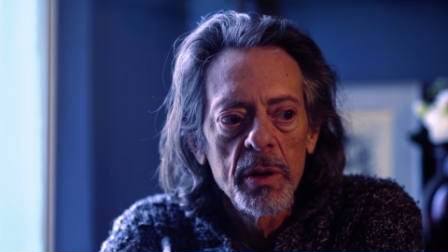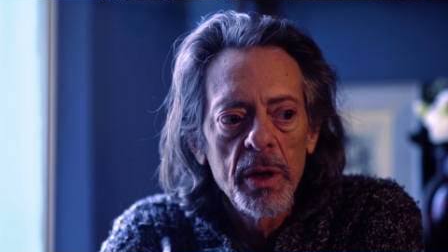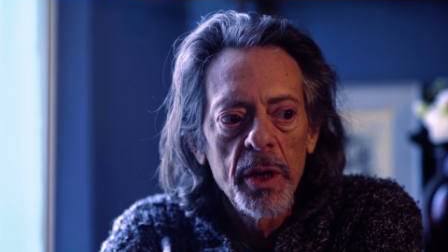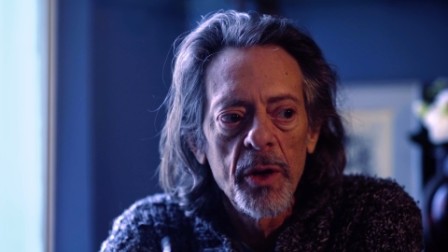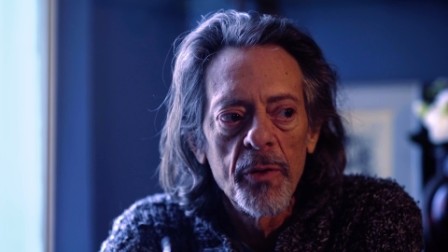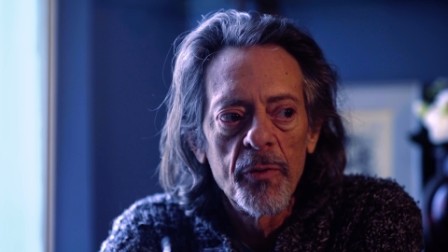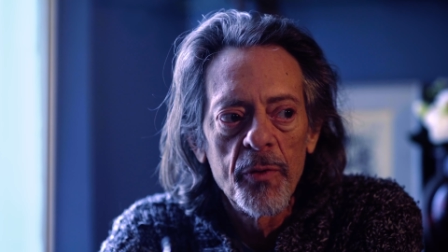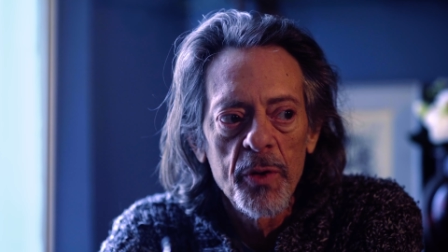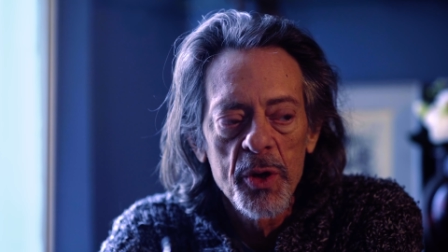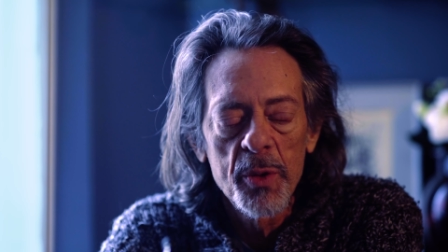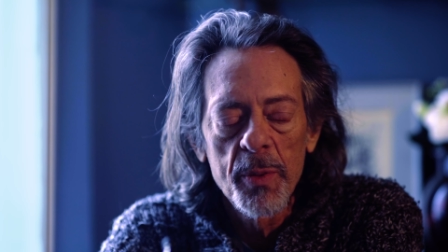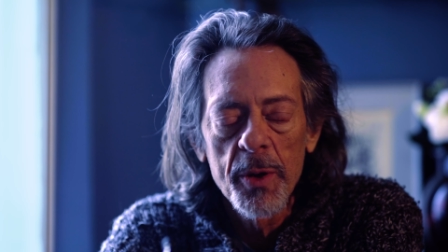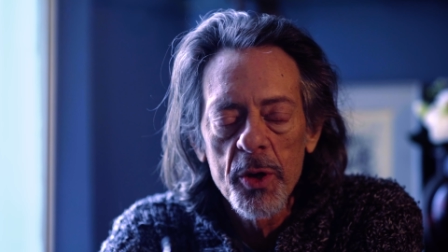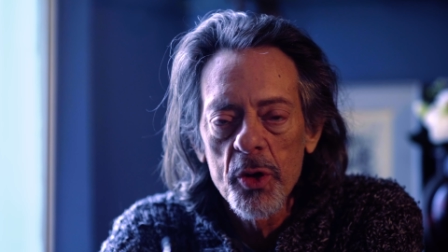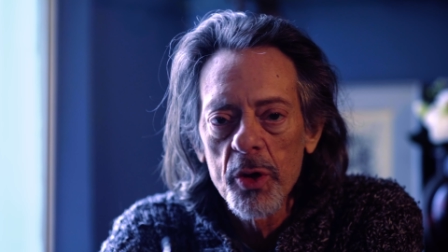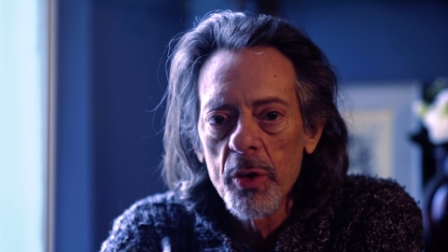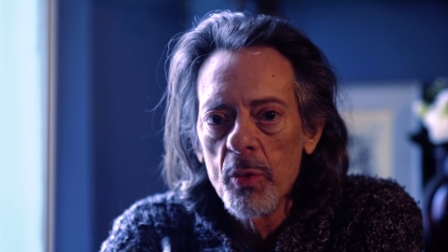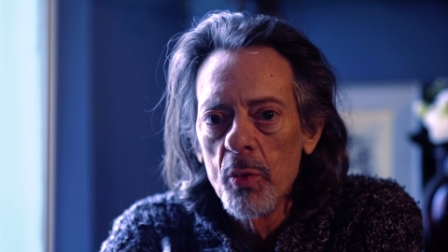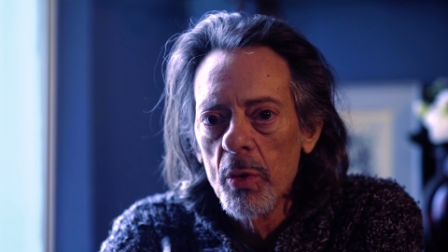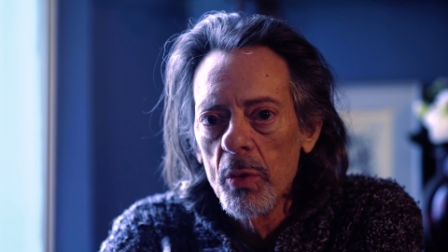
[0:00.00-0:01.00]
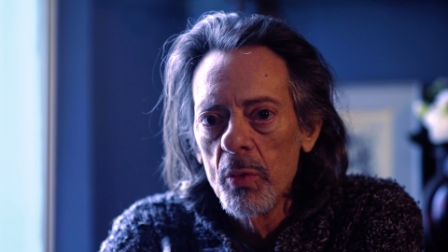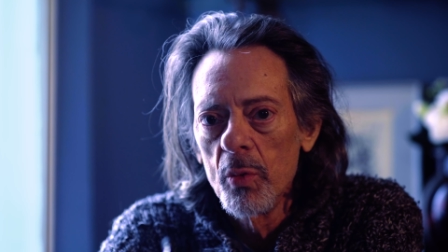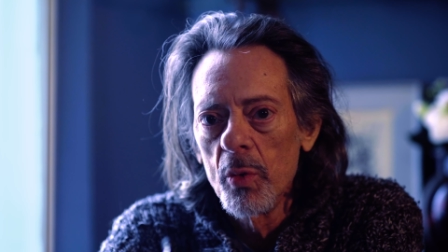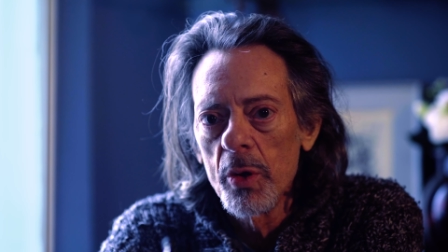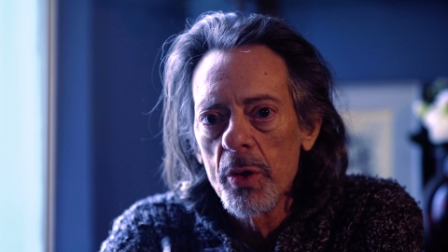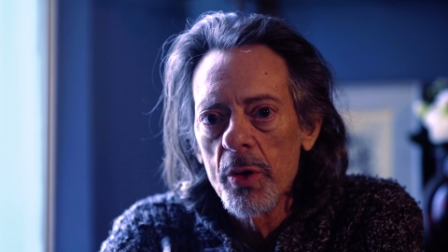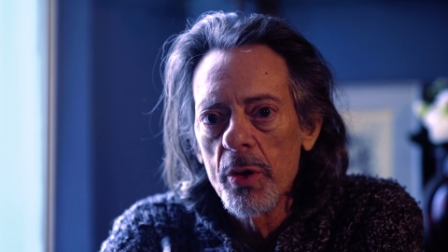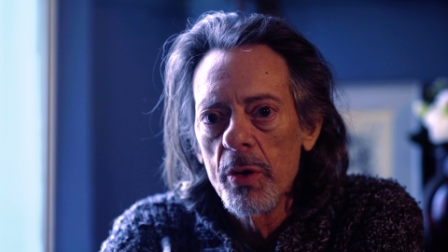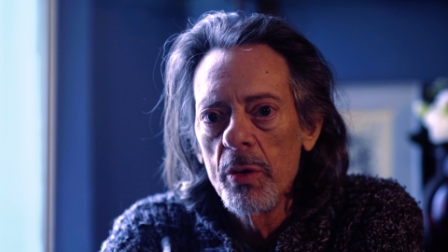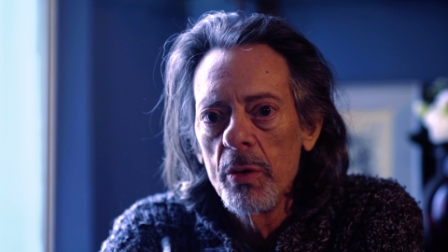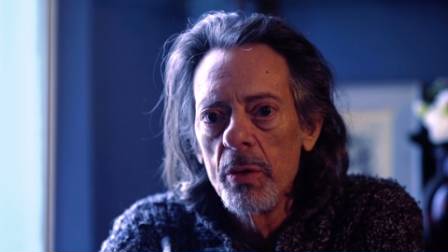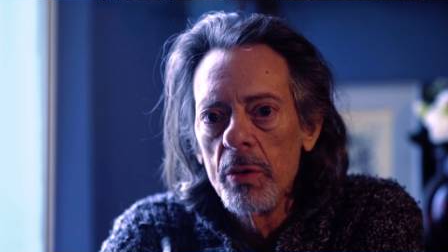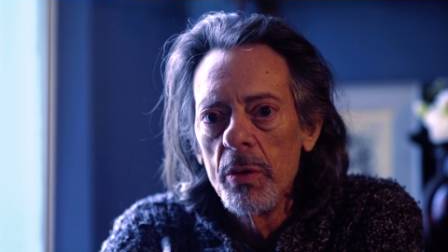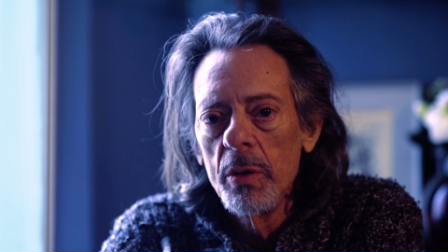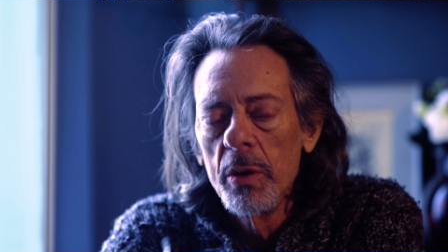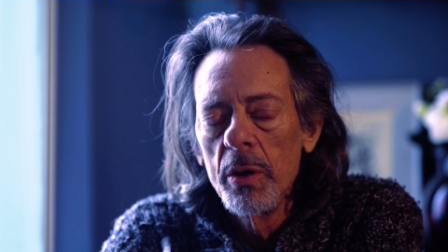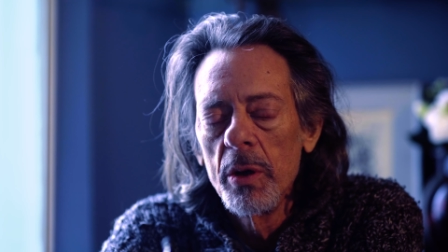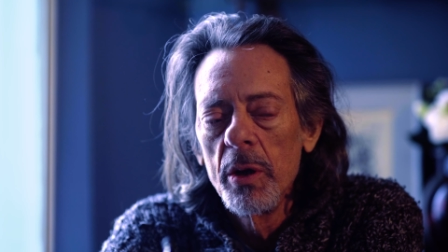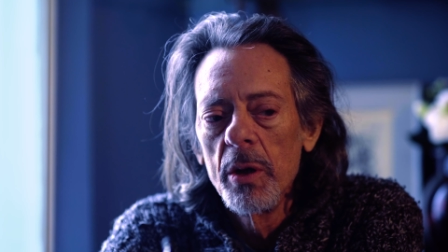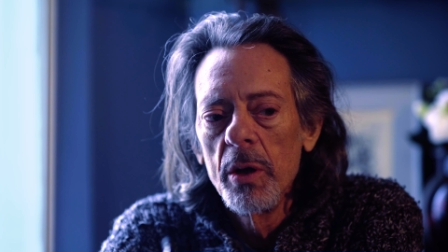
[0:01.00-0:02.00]
If especially World War II,
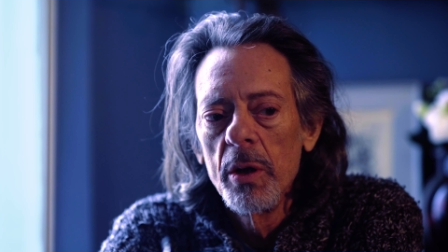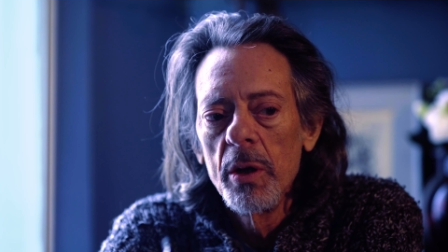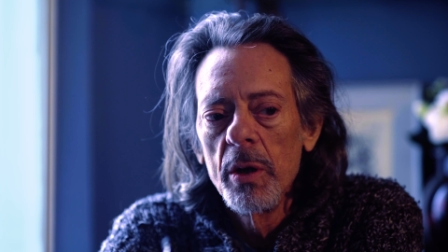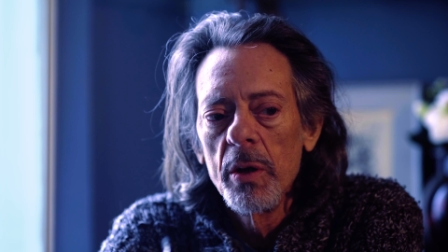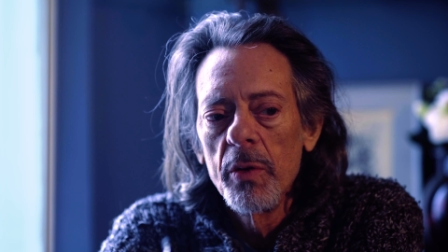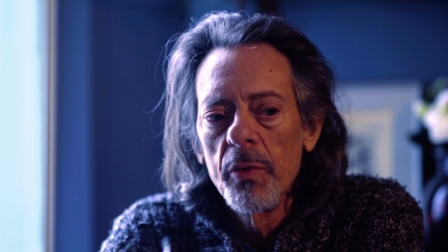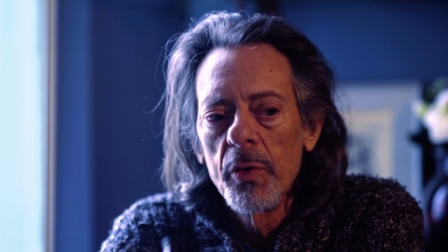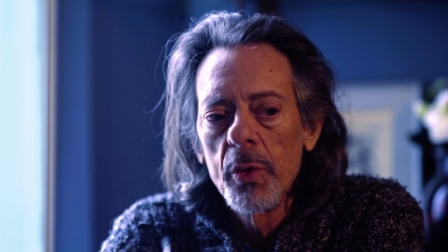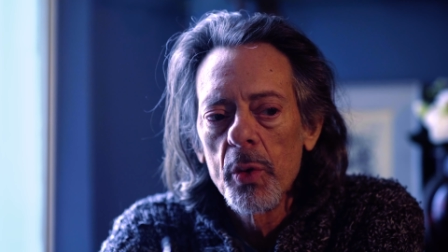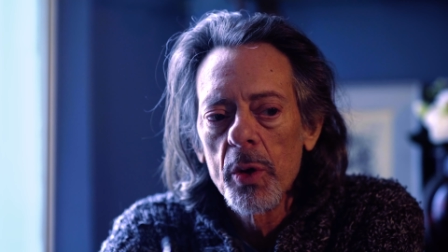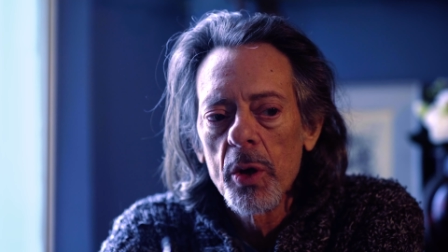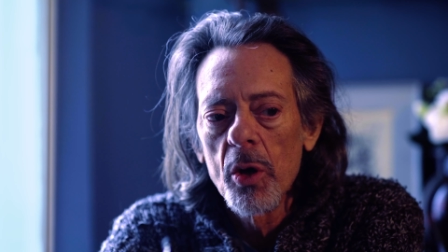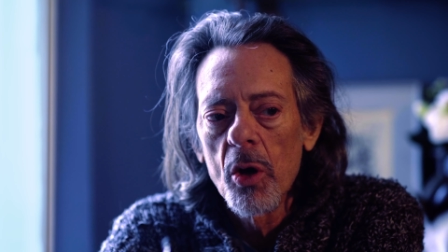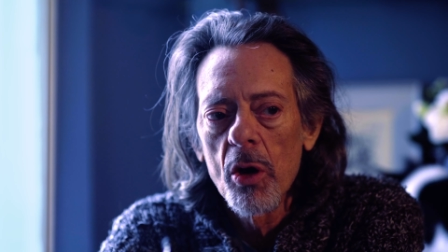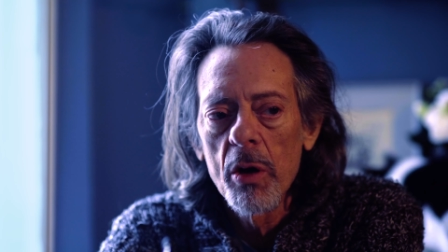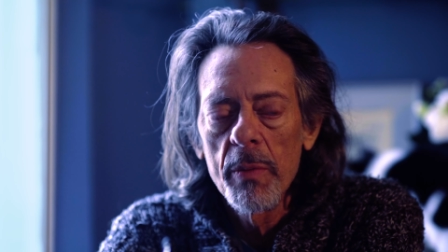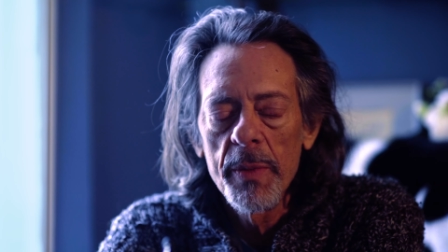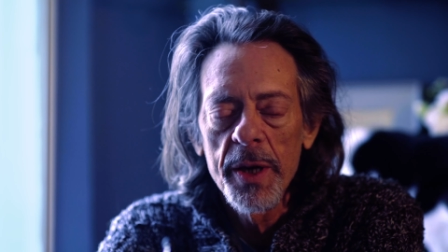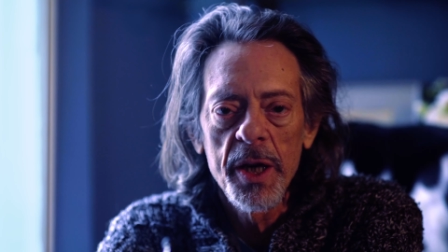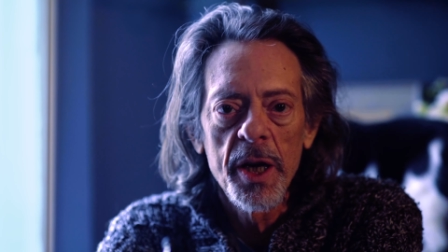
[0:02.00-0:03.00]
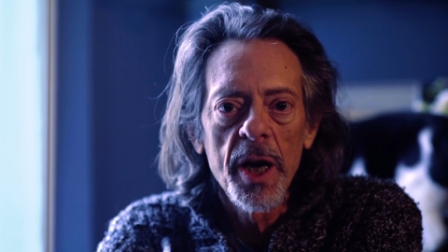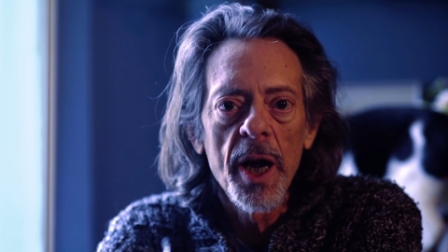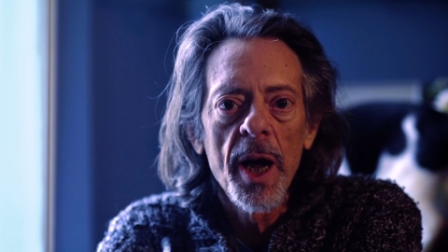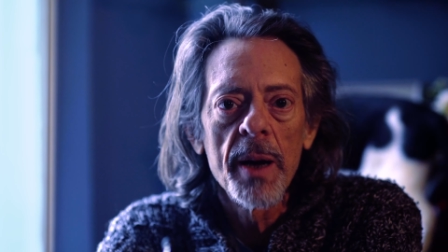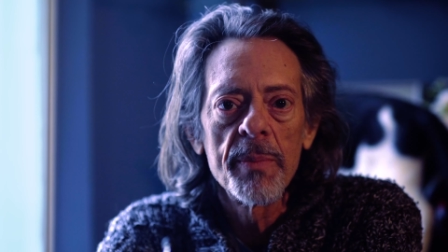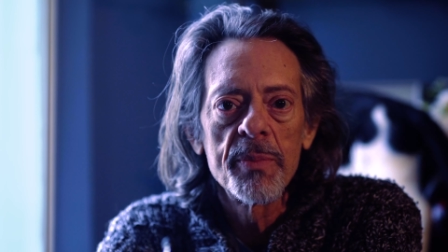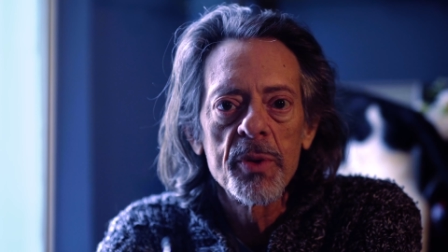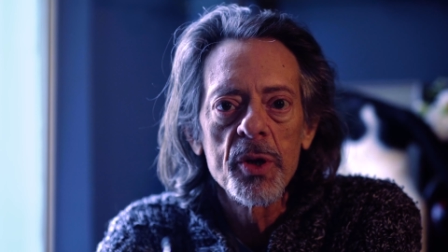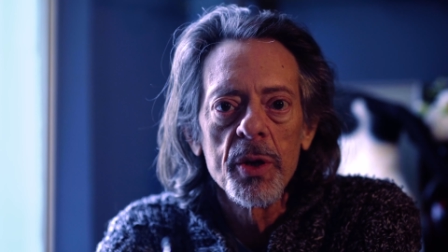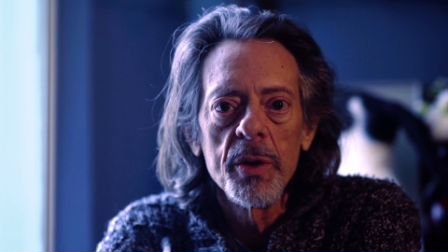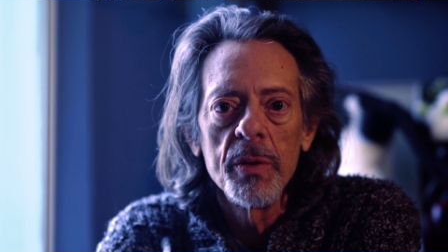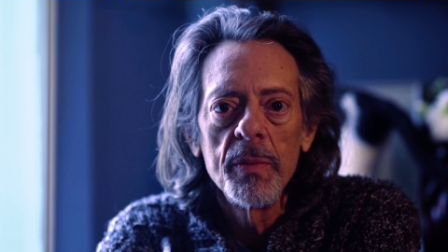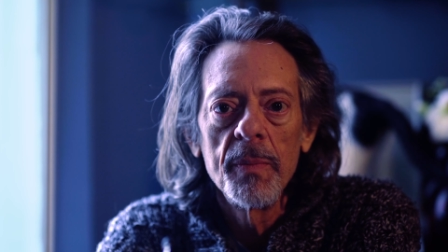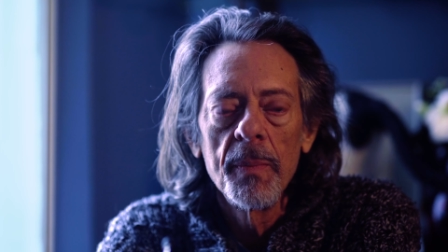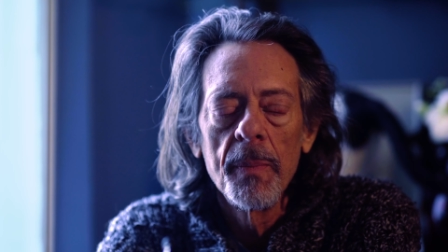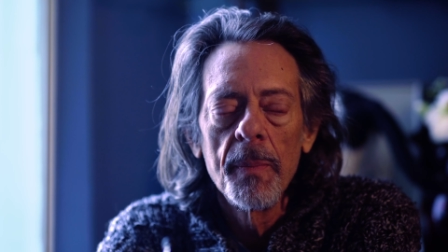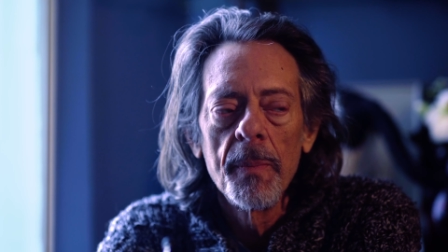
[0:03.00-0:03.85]
if you're an army captain,